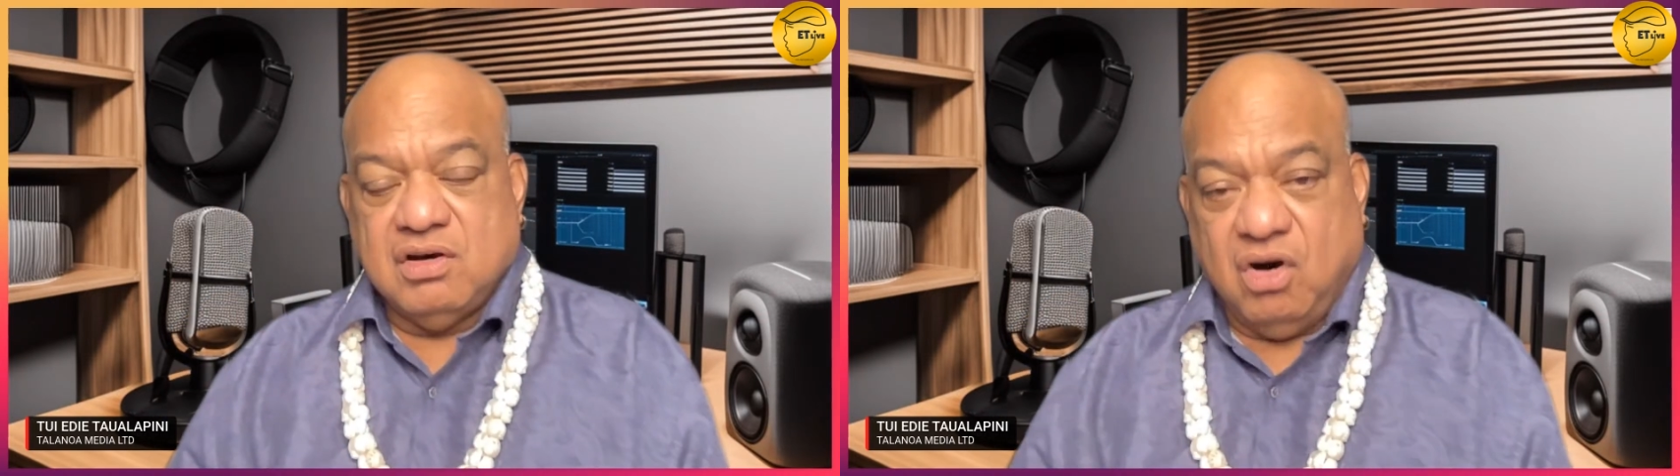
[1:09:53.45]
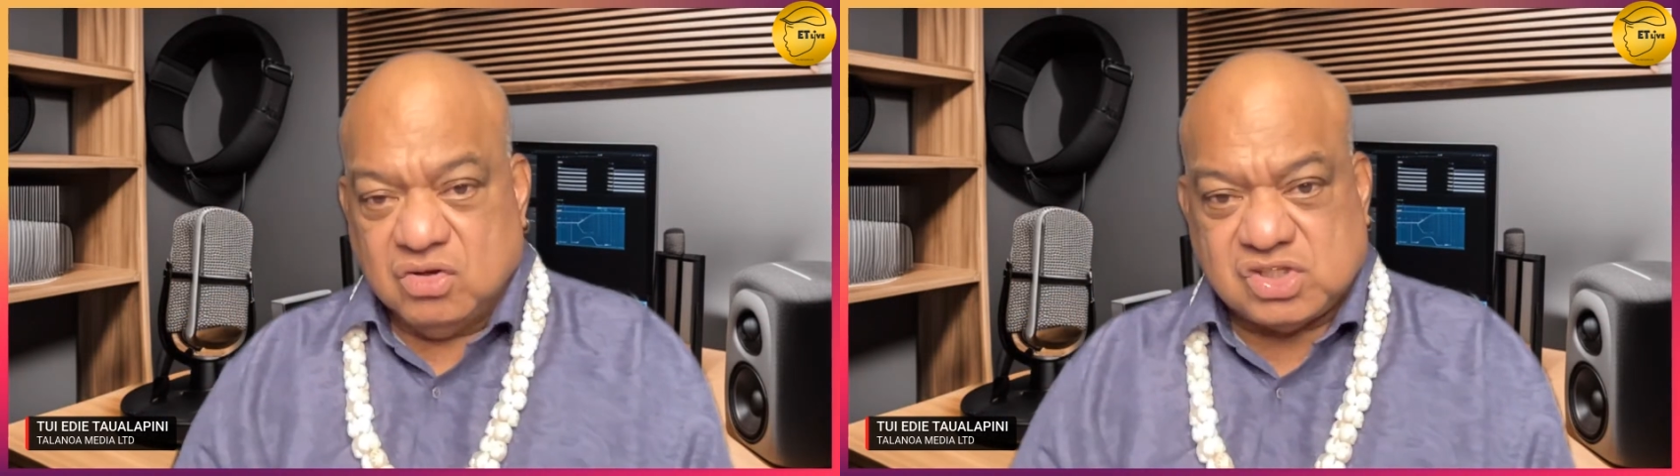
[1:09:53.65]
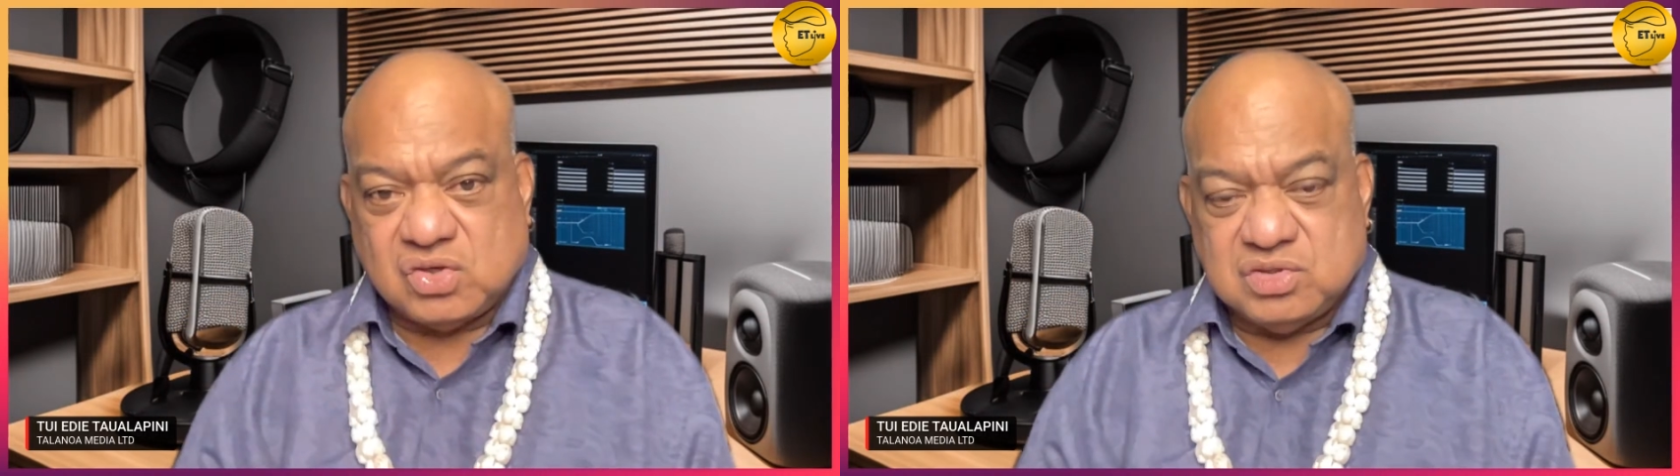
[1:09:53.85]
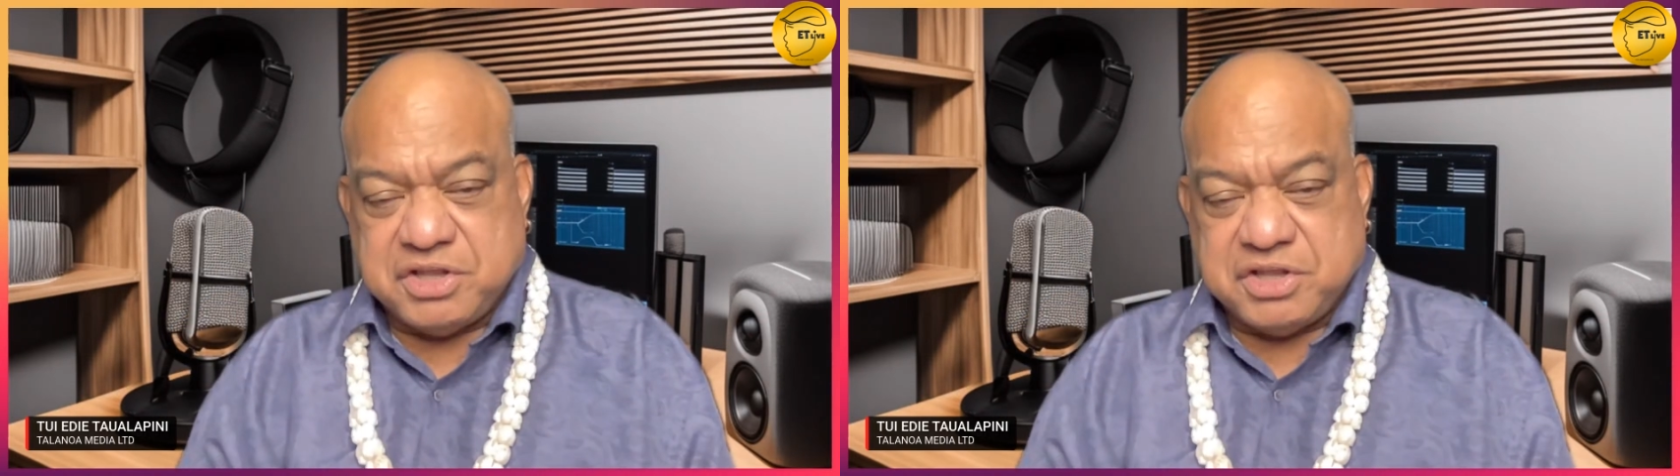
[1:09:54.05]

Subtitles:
also